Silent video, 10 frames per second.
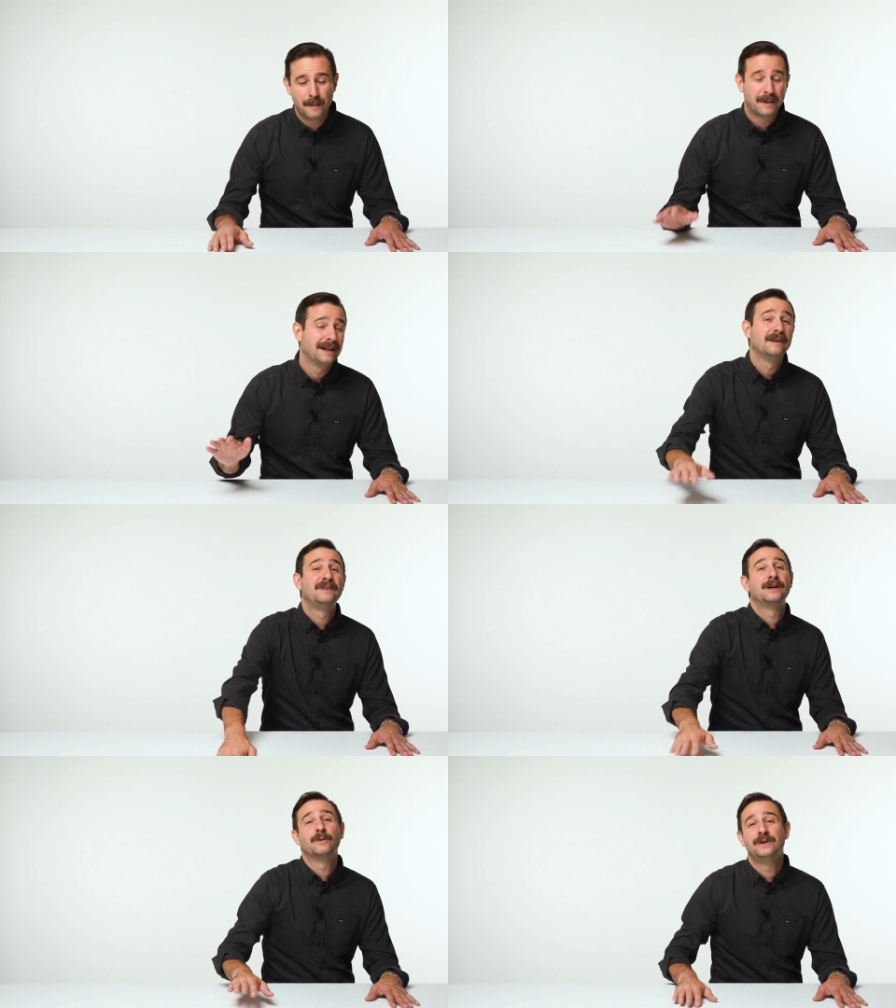But I'd love
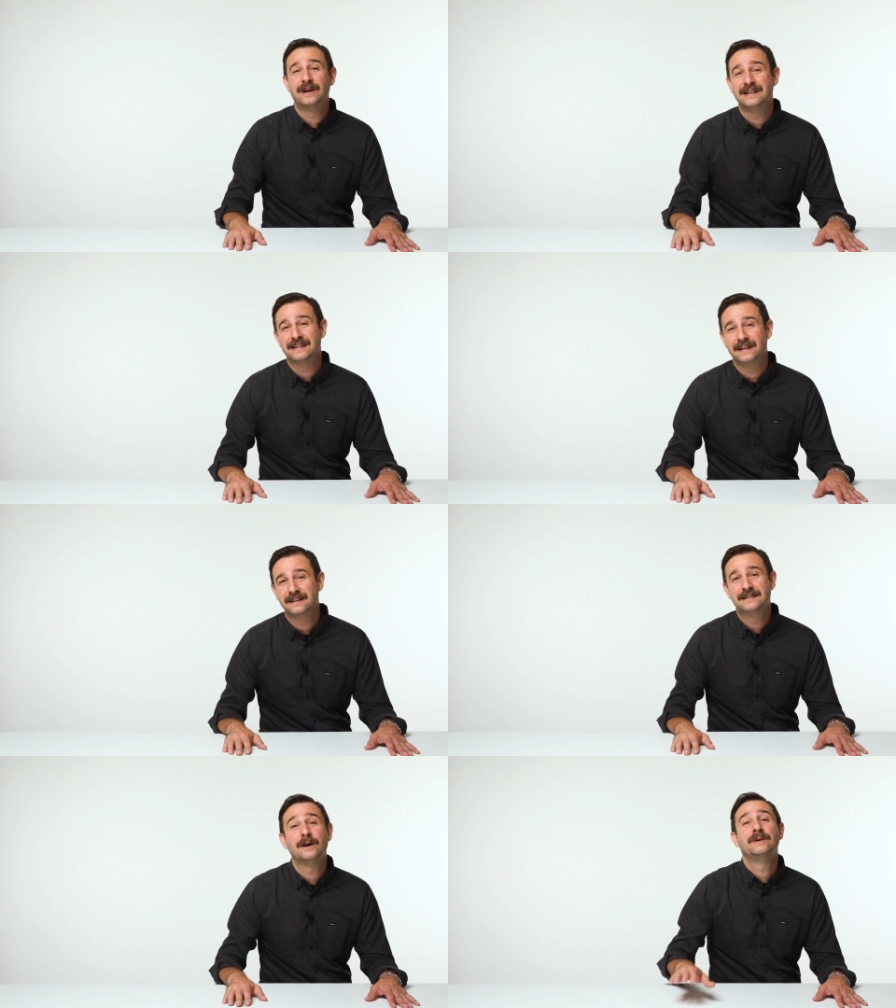to hear what you guys
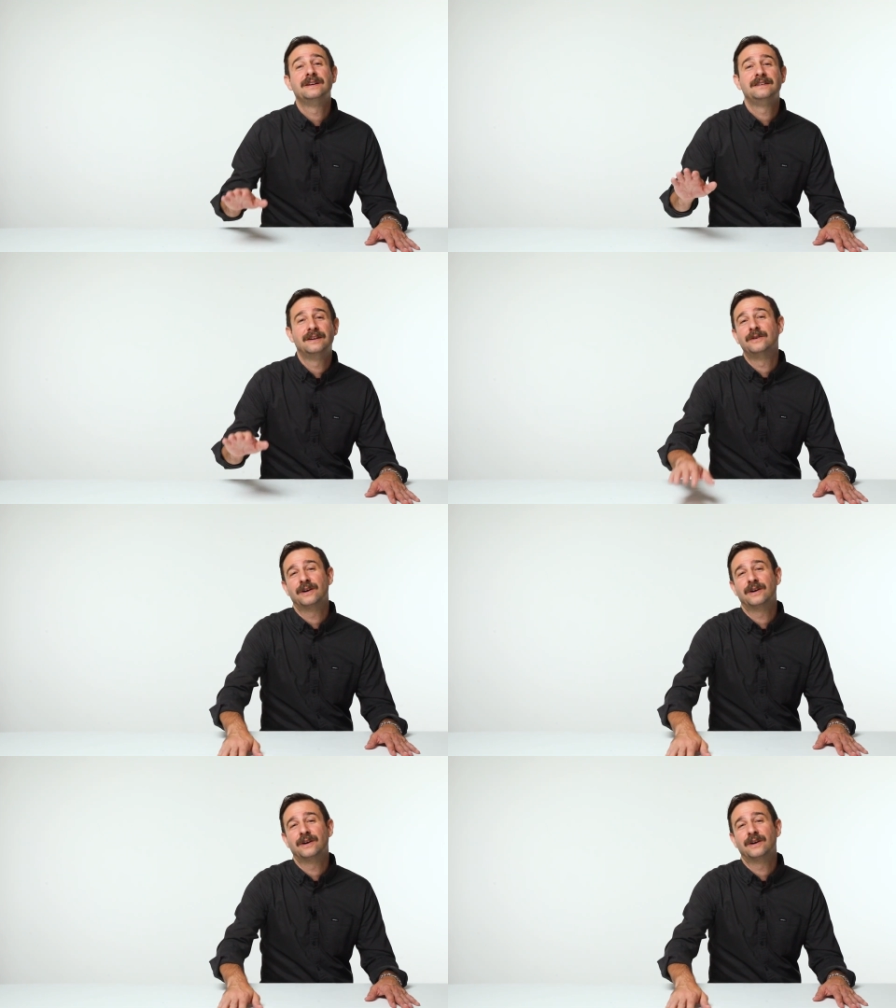think. Tell me, you know,